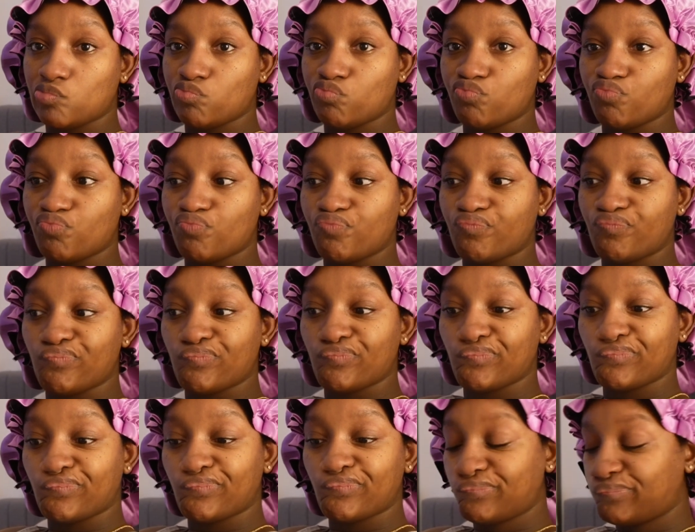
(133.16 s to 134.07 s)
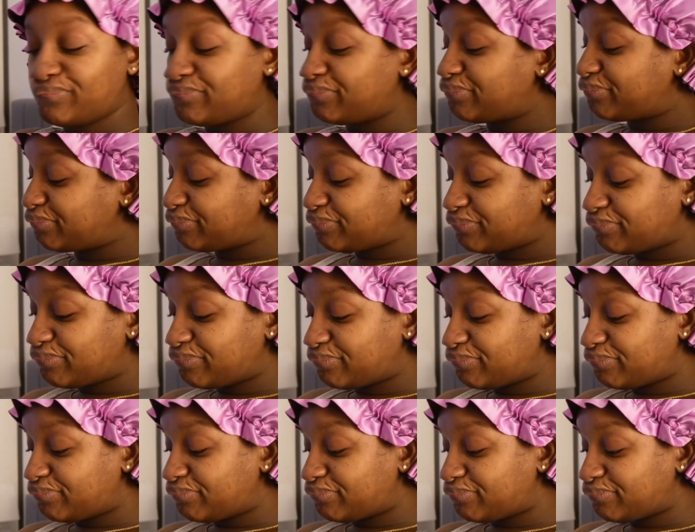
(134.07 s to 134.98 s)

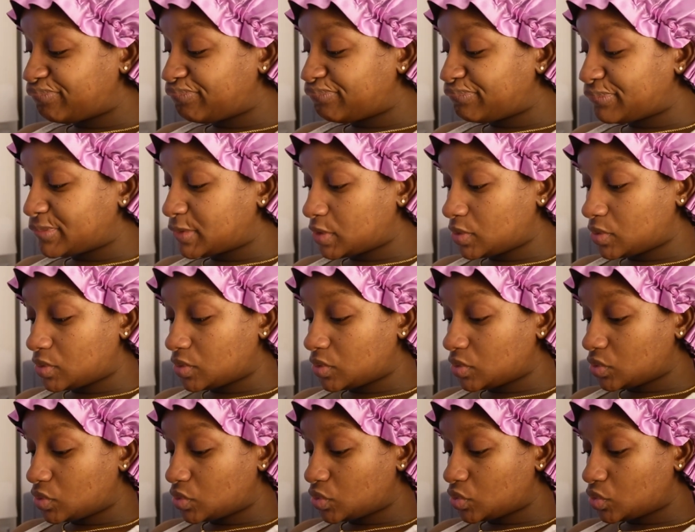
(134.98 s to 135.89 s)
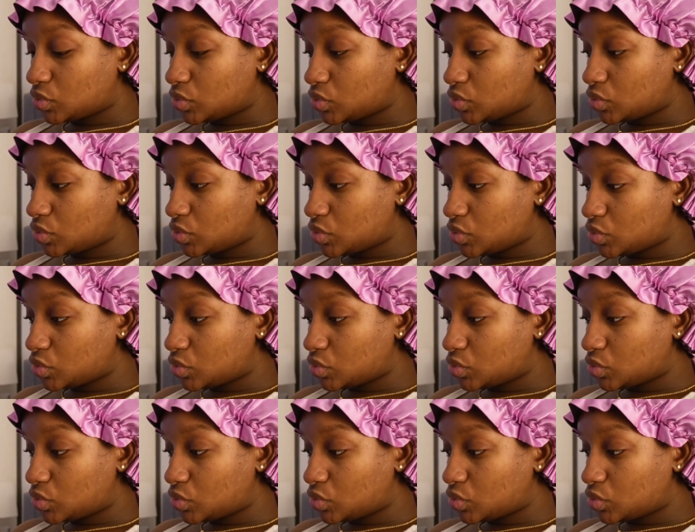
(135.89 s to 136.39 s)
[no speech]